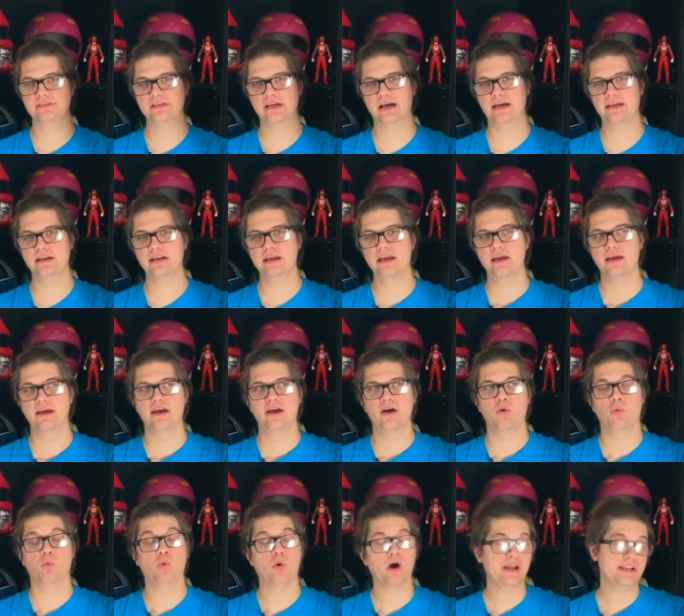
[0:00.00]
done.
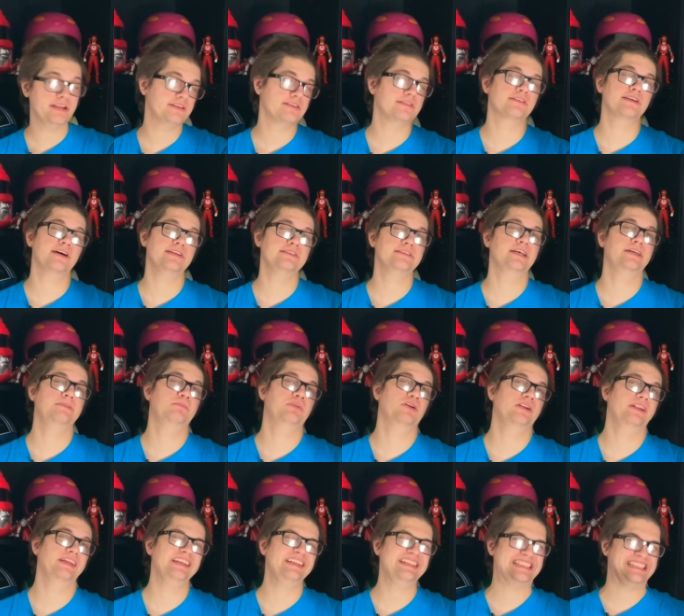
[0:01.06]
White just got done
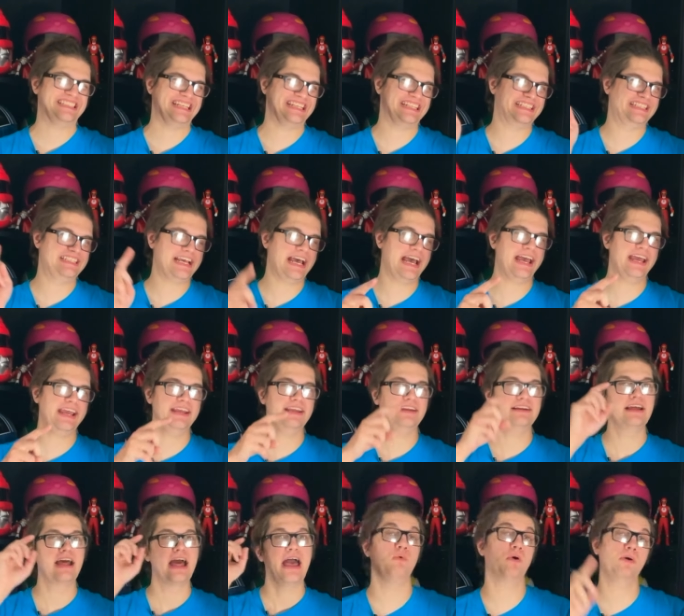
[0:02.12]
printing today.
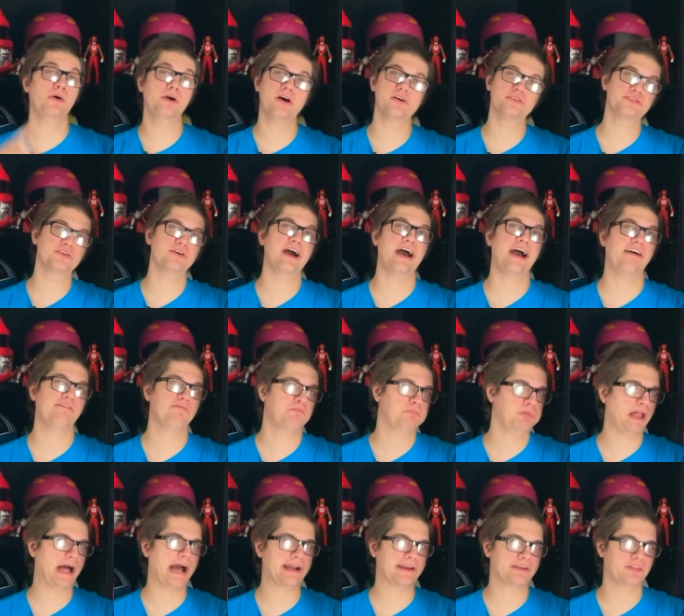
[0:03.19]
We also have
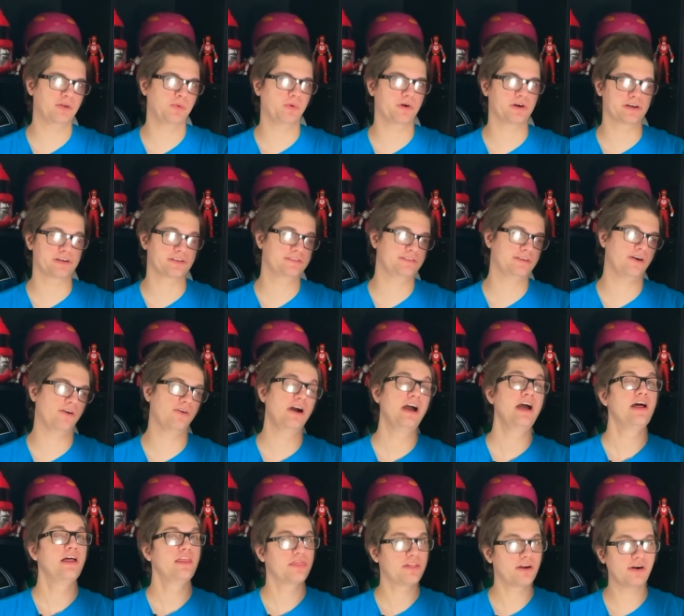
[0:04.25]
black in the works. So
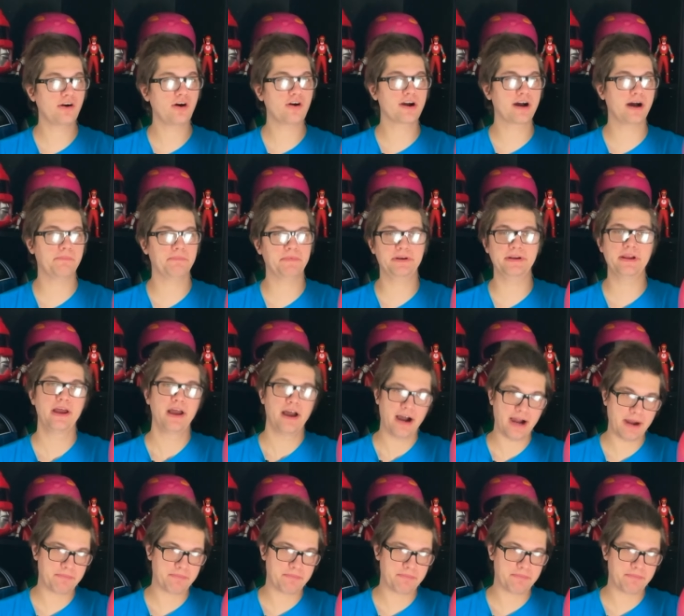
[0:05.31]
they're all coming. I